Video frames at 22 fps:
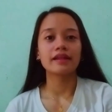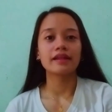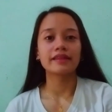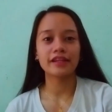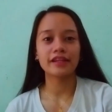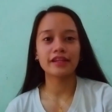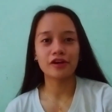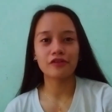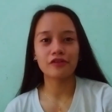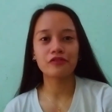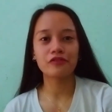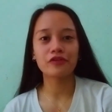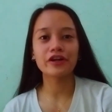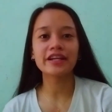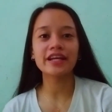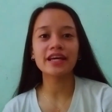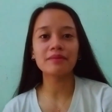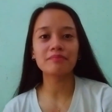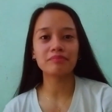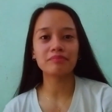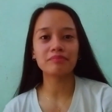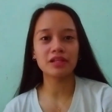Now, for the
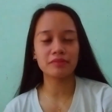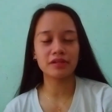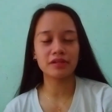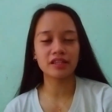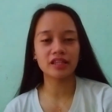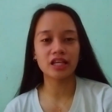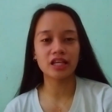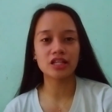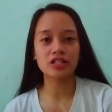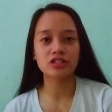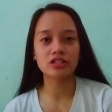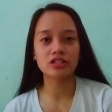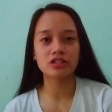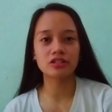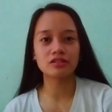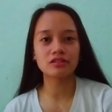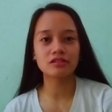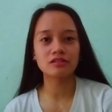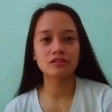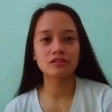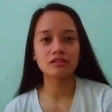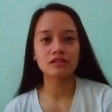
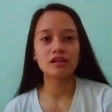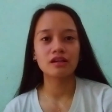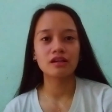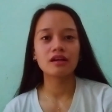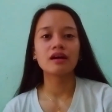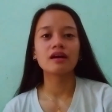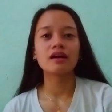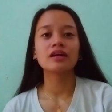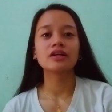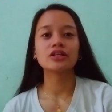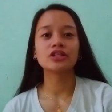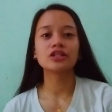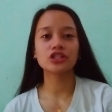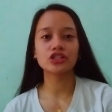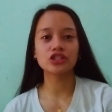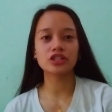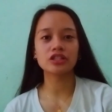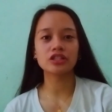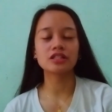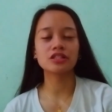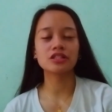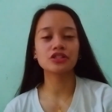implementations, you
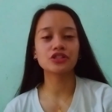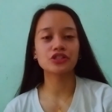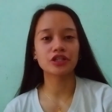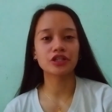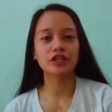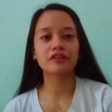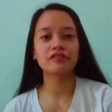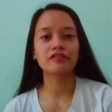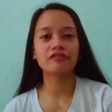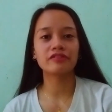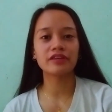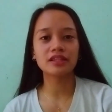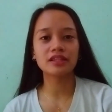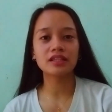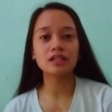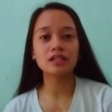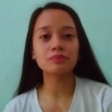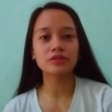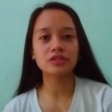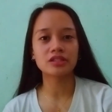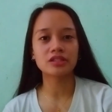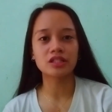should ensure fetal
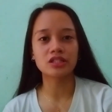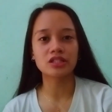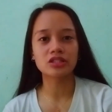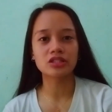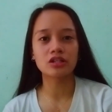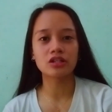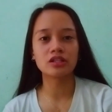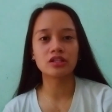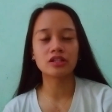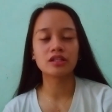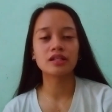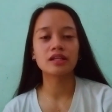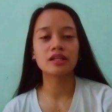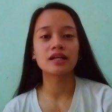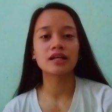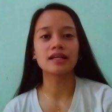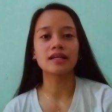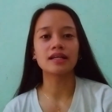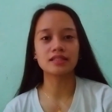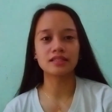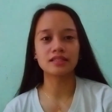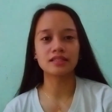position
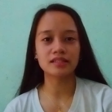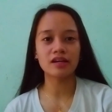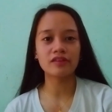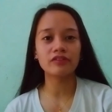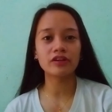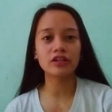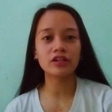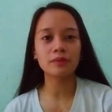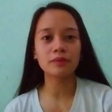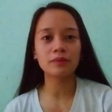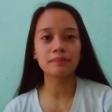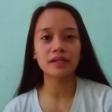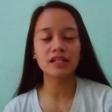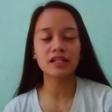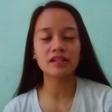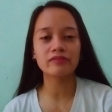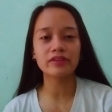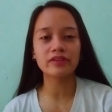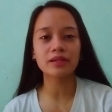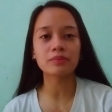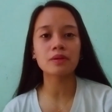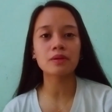and
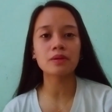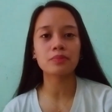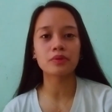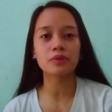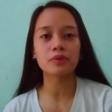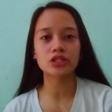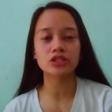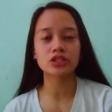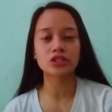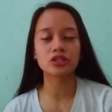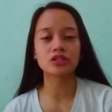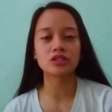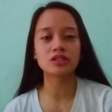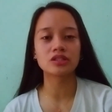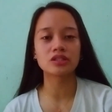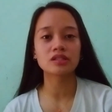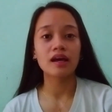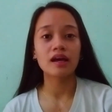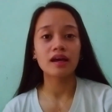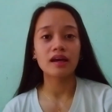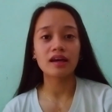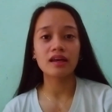cephalopelvic proportions
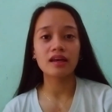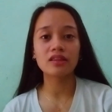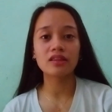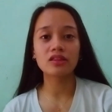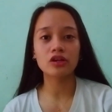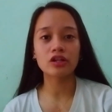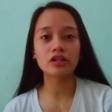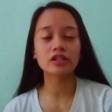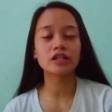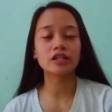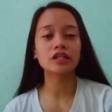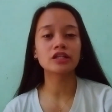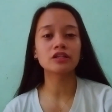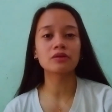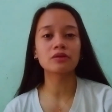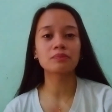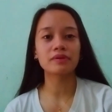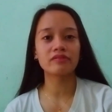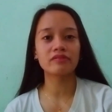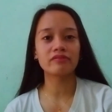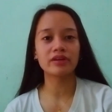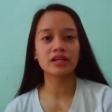in order to
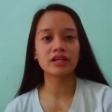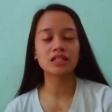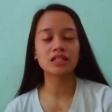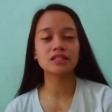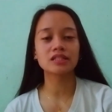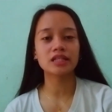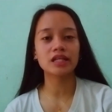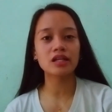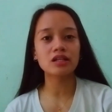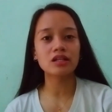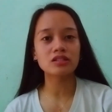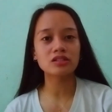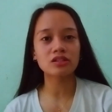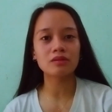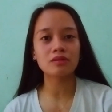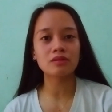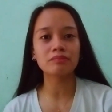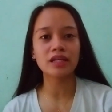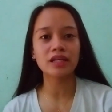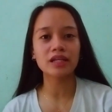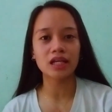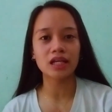prevent serious
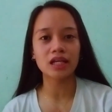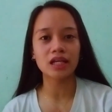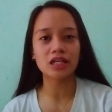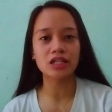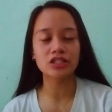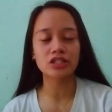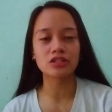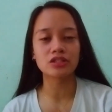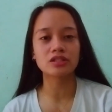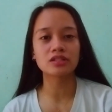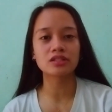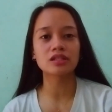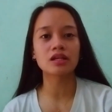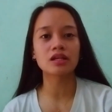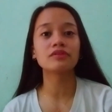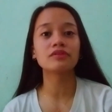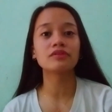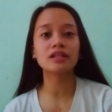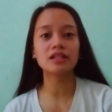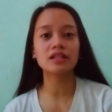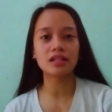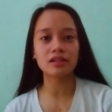complications of
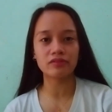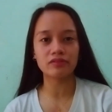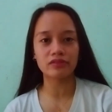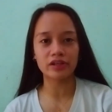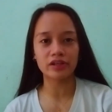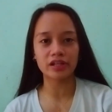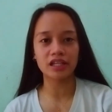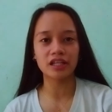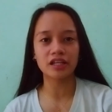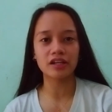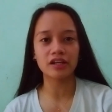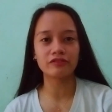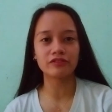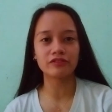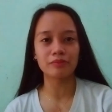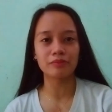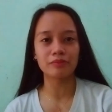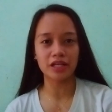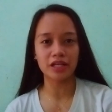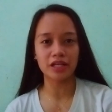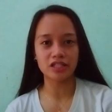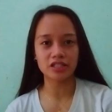the delivery of the
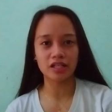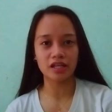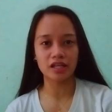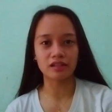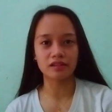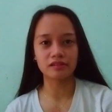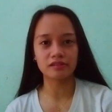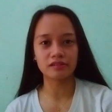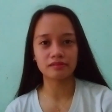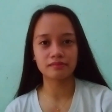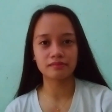patient.